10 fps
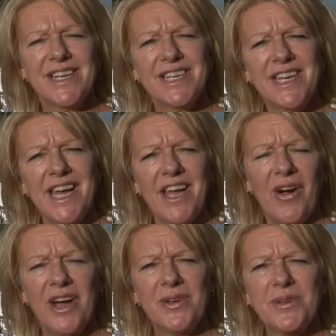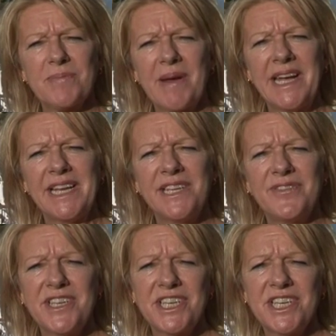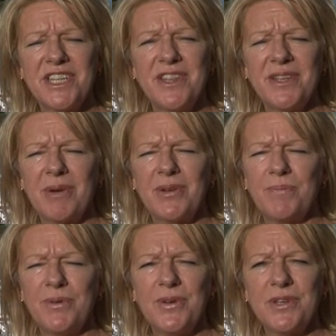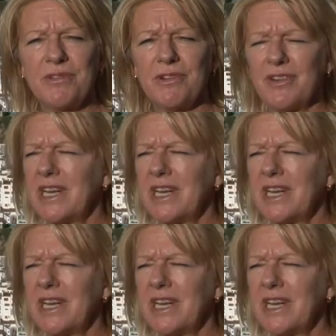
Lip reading: Today, Idealspain is visiting the most beautiful